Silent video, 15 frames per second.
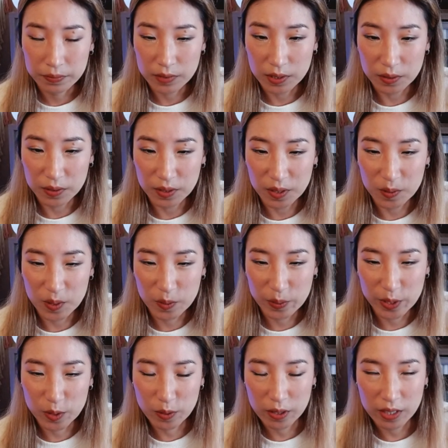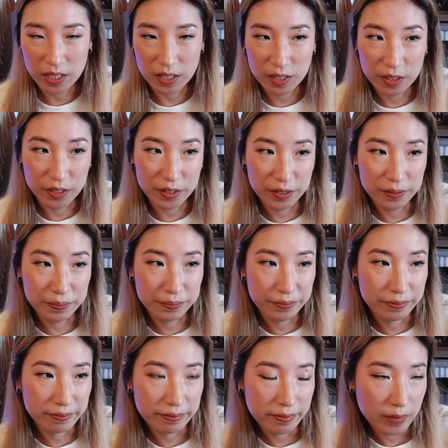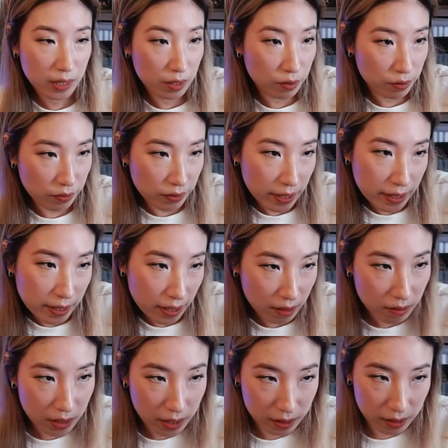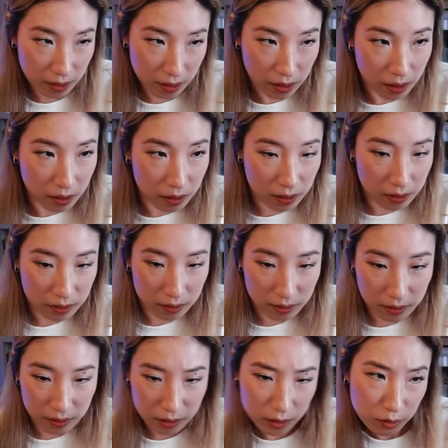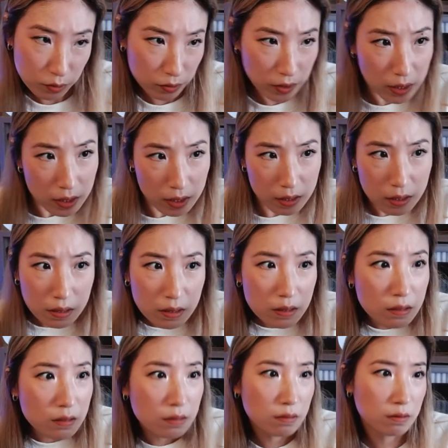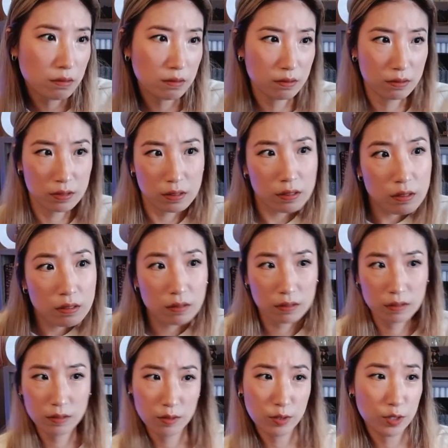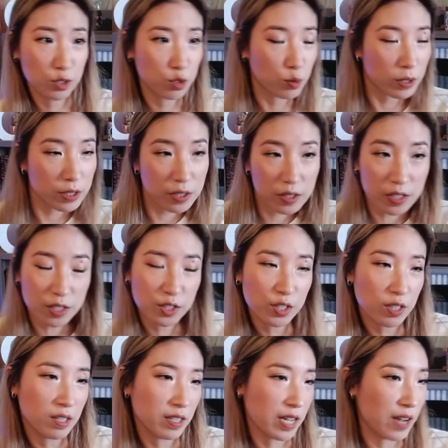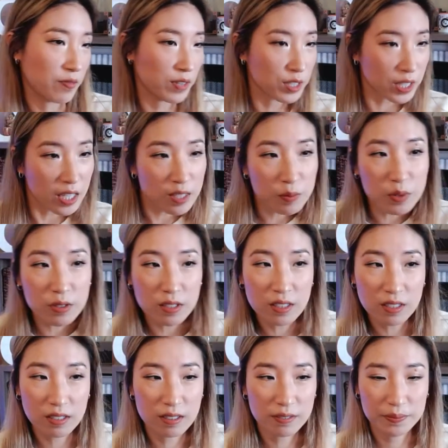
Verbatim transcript: Oh no, what are we twerking to? You'll find out, Hansong. You'll find out. We're gonna twerk to this uh, cafe jazz music.